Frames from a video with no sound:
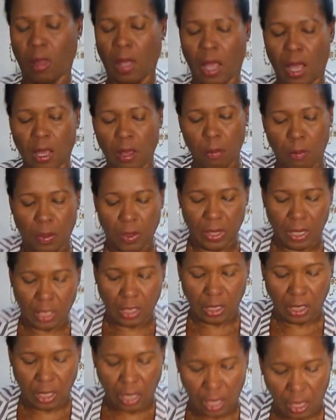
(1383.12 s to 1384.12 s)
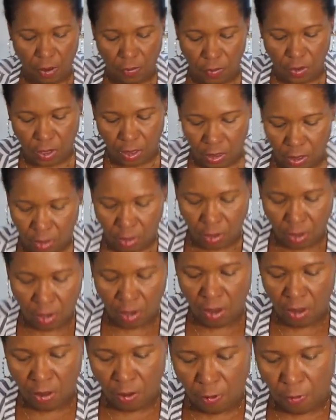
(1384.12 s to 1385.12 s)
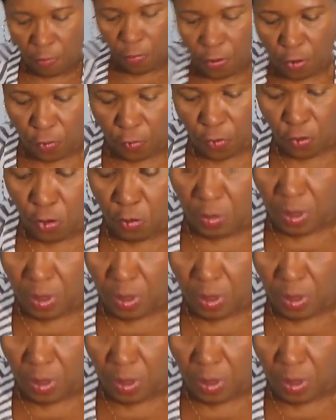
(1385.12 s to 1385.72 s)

I'm going to put this in the oven for a few